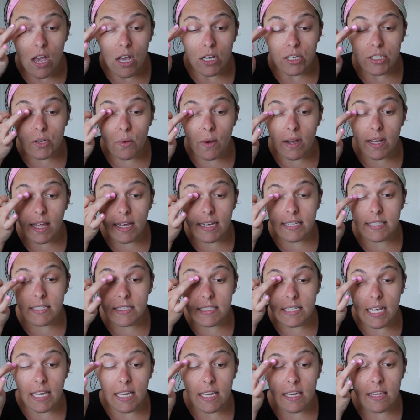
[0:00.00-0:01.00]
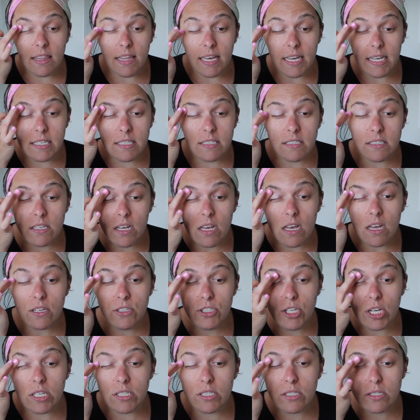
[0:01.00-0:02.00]
So I like to take this
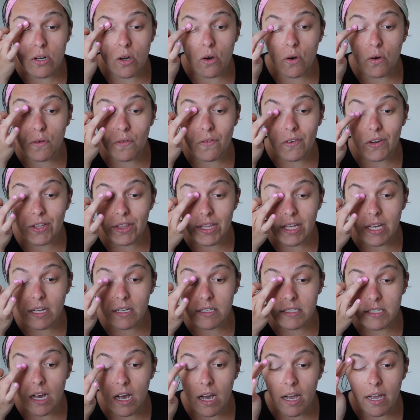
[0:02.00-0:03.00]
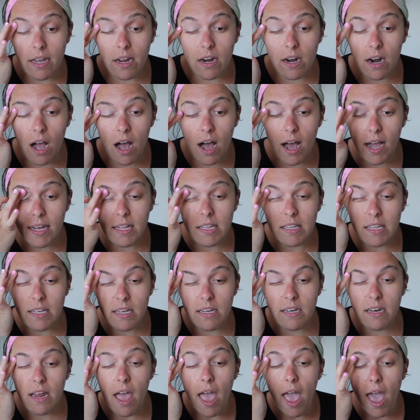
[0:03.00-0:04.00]
just over the entire
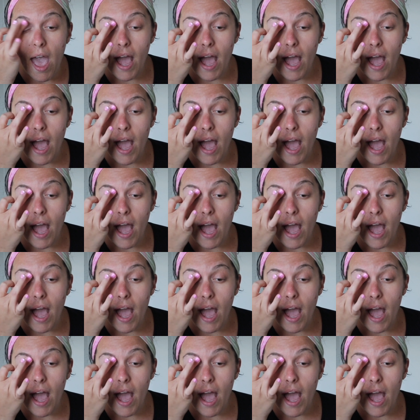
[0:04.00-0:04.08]
eyelid,